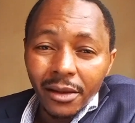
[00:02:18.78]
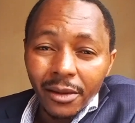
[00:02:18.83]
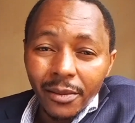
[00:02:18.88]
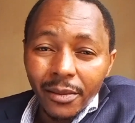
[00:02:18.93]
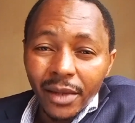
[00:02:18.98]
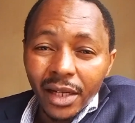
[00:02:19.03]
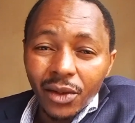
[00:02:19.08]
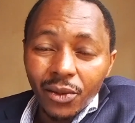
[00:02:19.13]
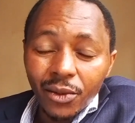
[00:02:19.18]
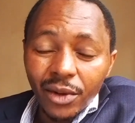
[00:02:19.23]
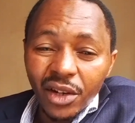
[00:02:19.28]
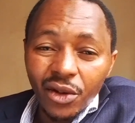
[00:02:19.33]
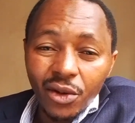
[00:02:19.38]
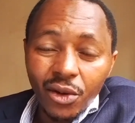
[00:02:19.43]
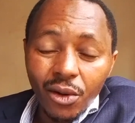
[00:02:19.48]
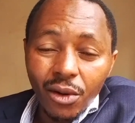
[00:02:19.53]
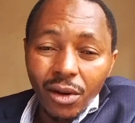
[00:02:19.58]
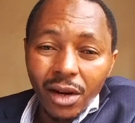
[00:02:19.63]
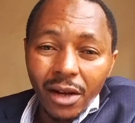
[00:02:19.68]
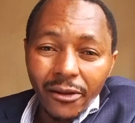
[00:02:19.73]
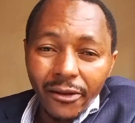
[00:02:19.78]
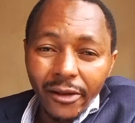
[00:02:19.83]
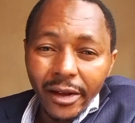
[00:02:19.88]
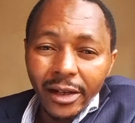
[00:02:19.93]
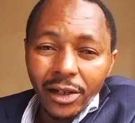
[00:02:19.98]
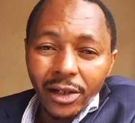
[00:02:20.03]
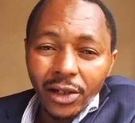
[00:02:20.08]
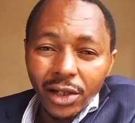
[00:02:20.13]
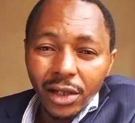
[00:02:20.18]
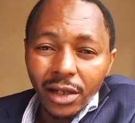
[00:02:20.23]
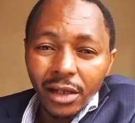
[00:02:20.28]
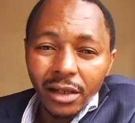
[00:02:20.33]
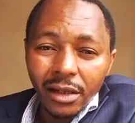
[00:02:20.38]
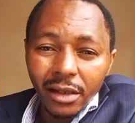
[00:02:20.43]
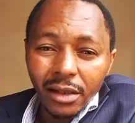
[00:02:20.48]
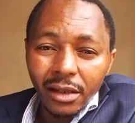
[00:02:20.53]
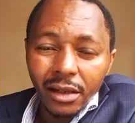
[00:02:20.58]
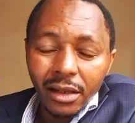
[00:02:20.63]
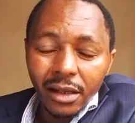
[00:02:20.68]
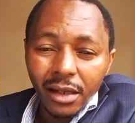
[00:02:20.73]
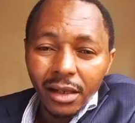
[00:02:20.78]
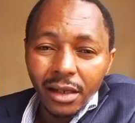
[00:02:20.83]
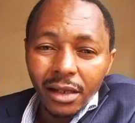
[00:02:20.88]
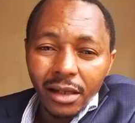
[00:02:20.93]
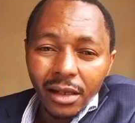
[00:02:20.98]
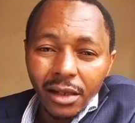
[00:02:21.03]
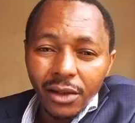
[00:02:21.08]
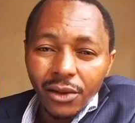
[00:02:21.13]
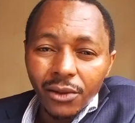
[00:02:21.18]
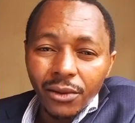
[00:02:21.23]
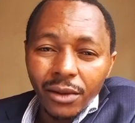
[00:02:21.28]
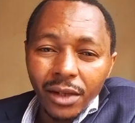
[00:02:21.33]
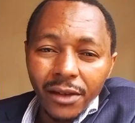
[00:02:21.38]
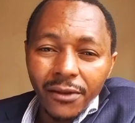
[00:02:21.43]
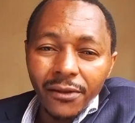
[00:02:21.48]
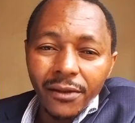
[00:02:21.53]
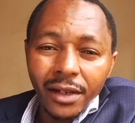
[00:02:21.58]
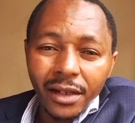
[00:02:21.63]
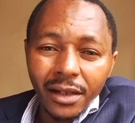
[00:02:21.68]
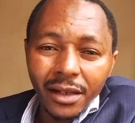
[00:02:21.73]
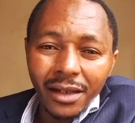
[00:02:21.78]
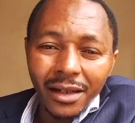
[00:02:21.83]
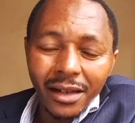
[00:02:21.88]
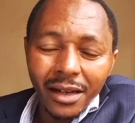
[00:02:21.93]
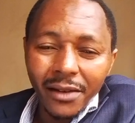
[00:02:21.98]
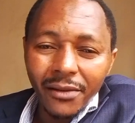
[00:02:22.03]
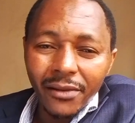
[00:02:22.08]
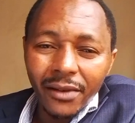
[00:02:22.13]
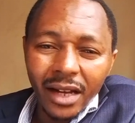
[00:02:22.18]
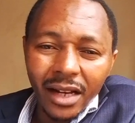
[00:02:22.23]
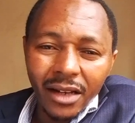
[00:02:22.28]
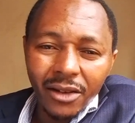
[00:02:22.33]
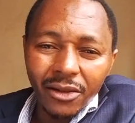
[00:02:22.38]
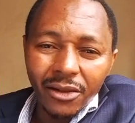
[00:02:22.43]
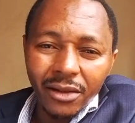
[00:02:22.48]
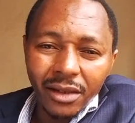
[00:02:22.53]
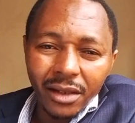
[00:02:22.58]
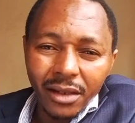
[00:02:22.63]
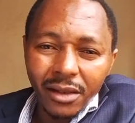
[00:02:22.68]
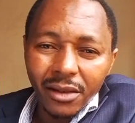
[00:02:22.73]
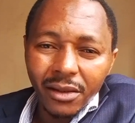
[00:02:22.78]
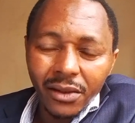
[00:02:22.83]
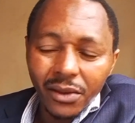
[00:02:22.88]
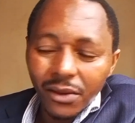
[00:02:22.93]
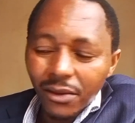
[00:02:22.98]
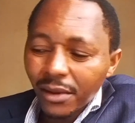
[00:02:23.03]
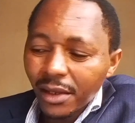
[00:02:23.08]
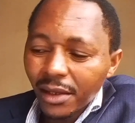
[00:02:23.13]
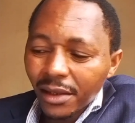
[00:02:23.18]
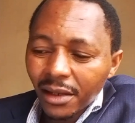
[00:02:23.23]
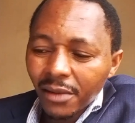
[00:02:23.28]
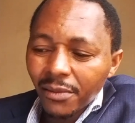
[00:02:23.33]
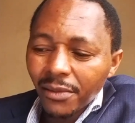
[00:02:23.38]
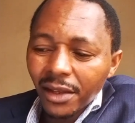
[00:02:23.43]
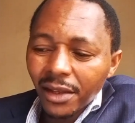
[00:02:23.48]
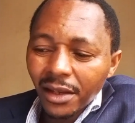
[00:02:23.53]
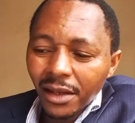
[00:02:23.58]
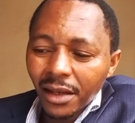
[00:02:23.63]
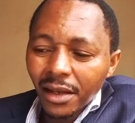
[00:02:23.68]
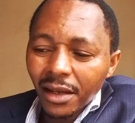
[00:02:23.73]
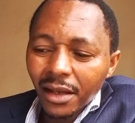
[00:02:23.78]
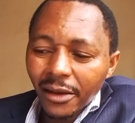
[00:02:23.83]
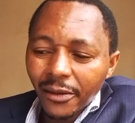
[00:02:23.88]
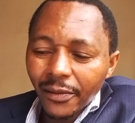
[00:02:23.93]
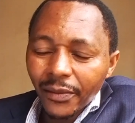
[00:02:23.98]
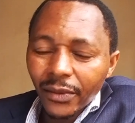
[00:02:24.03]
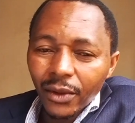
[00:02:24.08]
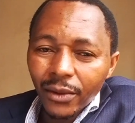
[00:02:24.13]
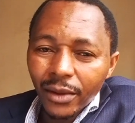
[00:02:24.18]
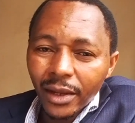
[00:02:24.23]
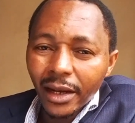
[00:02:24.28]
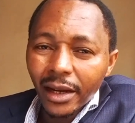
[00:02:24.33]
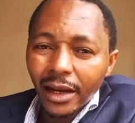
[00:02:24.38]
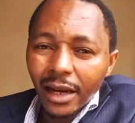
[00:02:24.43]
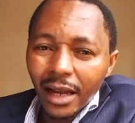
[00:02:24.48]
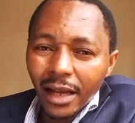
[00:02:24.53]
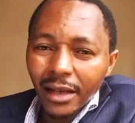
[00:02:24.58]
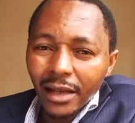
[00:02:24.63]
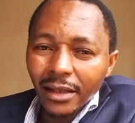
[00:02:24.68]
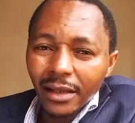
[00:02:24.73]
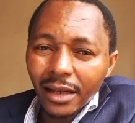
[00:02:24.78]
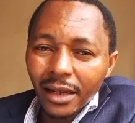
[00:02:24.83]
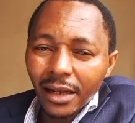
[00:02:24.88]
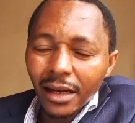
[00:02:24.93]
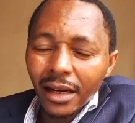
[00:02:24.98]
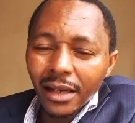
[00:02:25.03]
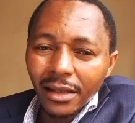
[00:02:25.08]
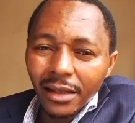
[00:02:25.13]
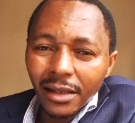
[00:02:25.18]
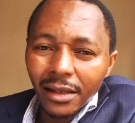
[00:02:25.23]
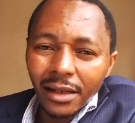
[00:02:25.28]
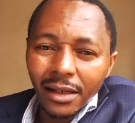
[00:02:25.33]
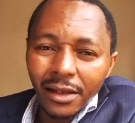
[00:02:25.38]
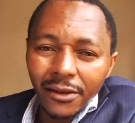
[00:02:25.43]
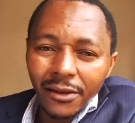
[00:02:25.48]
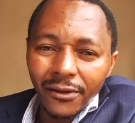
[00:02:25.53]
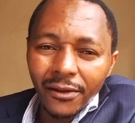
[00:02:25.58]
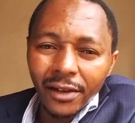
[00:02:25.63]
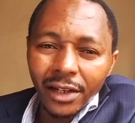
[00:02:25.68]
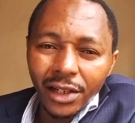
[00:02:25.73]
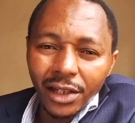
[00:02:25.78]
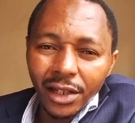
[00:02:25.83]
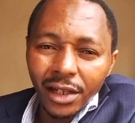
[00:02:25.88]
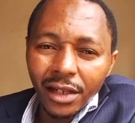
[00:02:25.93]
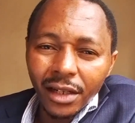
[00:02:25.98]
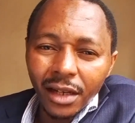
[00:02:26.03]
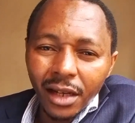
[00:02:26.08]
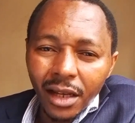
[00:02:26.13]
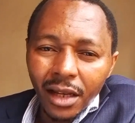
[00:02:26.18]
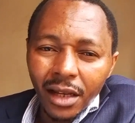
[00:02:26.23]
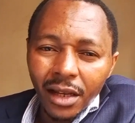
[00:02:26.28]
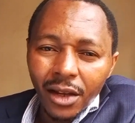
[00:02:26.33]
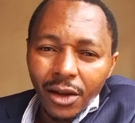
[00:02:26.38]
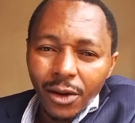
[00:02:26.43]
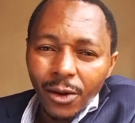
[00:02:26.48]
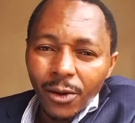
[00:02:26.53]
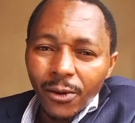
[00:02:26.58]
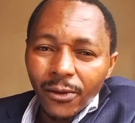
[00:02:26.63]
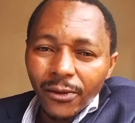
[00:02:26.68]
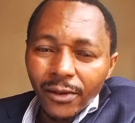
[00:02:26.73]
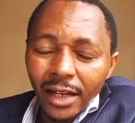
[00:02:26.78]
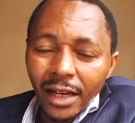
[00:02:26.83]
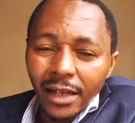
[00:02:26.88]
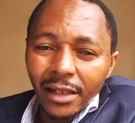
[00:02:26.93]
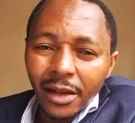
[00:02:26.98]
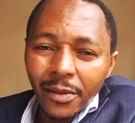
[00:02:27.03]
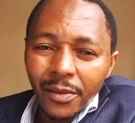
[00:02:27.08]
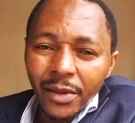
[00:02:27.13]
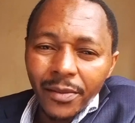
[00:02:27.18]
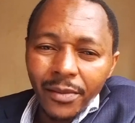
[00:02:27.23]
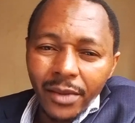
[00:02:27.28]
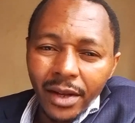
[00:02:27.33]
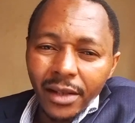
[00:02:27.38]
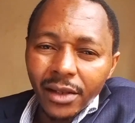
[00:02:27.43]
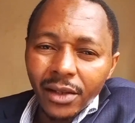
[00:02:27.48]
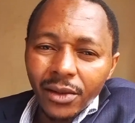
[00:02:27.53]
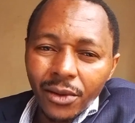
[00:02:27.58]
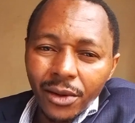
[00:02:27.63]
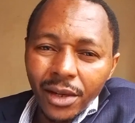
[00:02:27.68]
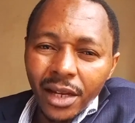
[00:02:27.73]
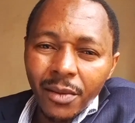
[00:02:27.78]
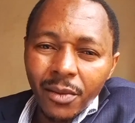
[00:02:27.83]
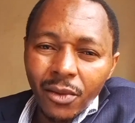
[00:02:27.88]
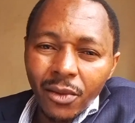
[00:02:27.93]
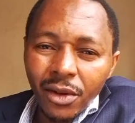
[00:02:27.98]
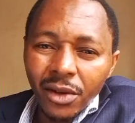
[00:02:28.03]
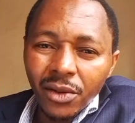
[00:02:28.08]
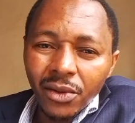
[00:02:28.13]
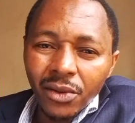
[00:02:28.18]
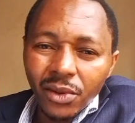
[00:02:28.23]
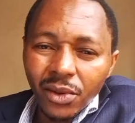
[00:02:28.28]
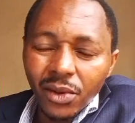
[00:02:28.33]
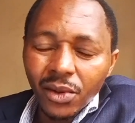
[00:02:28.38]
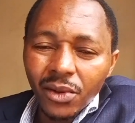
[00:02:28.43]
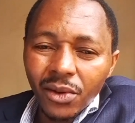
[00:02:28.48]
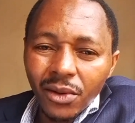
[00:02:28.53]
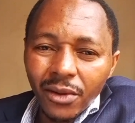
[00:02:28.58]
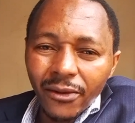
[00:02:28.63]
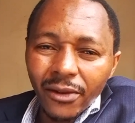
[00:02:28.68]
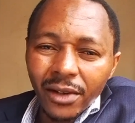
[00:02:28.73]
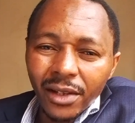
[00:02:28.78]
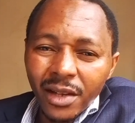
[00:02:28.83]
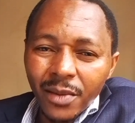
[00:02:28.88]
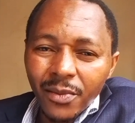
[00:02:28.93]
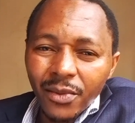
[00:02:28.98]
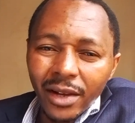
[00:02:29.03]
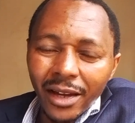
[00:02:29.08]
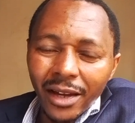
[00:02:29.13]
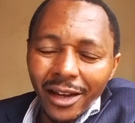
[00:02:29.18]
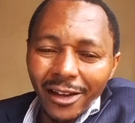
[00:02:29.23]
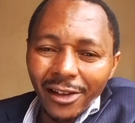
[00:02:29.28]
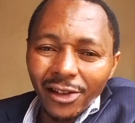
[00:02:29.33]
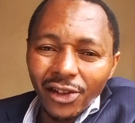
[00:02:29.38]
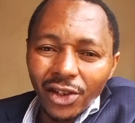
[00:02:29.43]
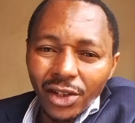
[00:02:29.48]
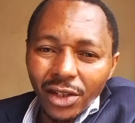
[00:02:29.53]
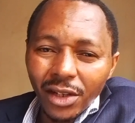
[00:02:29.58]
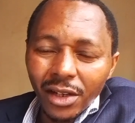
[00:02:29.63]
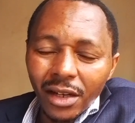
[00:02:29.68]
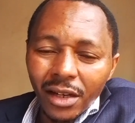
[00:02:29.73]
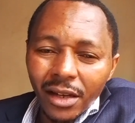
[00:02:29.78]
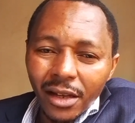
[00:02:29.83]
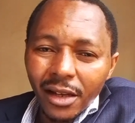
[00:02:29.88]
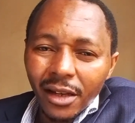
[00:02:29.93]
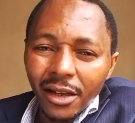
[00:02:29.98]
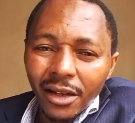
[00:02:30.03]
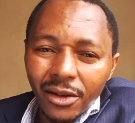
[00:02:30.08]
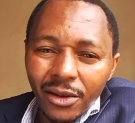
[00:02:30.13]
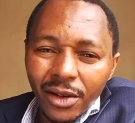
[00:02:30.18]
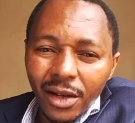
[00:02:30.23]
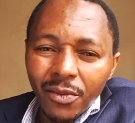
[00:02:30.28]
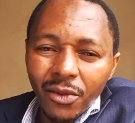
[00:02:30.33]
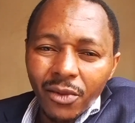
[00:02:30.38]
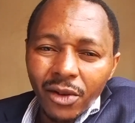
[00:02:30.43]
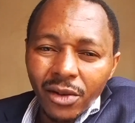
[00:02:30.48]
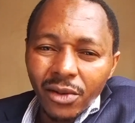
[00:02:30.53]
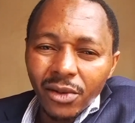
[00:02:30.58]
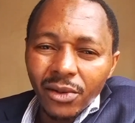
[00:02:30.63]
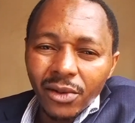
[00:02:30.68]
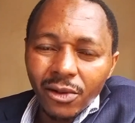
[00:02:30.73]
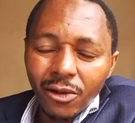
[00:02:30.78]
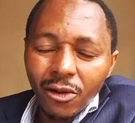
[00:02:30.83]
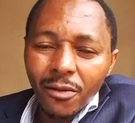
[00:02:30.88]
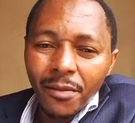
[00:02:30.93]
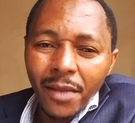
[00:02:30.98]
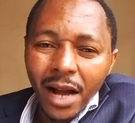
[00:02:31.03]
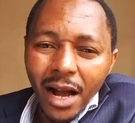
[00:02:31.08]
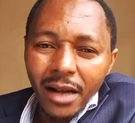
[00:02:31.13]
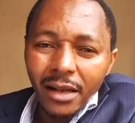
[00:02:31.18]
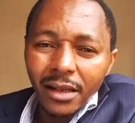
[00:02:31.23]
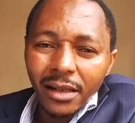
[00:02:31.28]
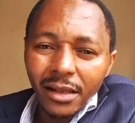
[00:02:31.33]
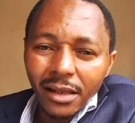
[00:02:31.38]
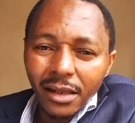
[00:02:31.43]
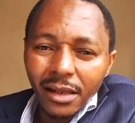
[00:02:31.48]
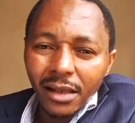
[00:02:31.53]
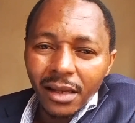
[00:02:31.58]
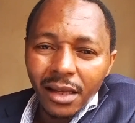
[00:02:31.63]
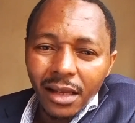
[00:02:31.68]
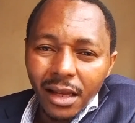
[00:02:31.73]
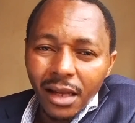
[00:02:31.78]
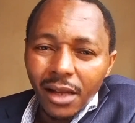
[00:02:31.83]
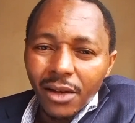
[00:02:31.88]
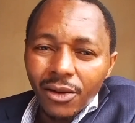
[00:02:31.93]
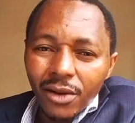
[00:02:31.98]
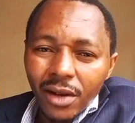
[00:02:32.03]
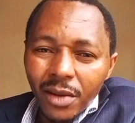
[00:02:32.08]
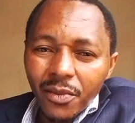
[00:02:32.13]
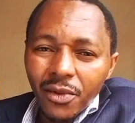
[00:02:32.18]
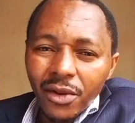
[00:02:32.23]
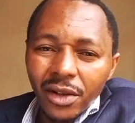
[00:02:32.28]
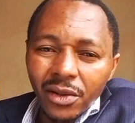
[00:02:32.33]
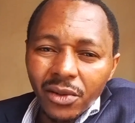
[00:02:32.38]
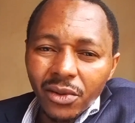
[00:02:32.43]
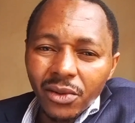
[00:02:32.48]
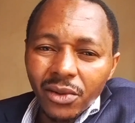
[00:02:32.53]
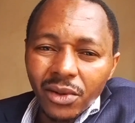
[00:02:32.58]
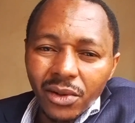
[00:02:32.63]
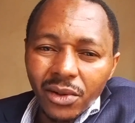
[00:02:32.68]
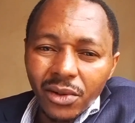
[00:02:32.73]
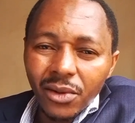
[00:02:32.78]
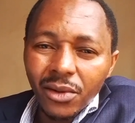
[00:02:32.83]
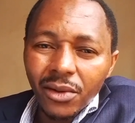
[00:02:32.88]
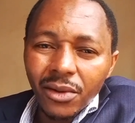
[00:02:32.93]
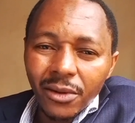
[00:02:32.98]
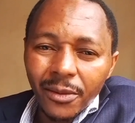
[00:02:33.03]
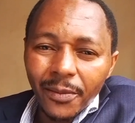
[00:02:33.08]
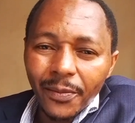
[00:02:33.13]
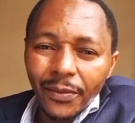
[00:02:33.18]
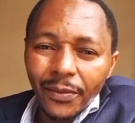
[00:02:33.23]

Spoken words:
But when you call a function, you give it really values. So the same thing here with a class. A class is a definition of data members where I'm going to store, for example, age, where I'm going to store marks, where I'm going to store